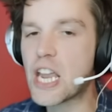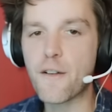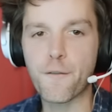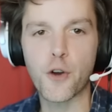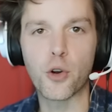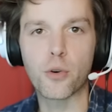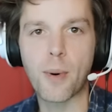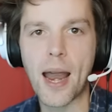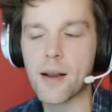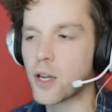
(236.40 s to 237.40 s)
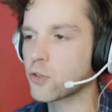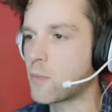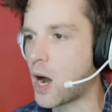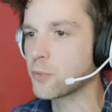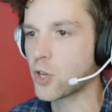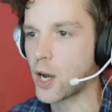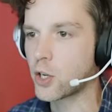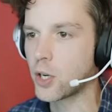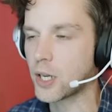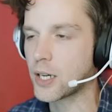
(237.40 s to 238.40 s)
eat food, right? Because Mom's not
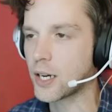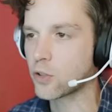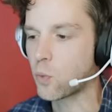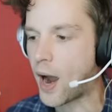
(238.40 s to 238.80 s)
cooking. Guess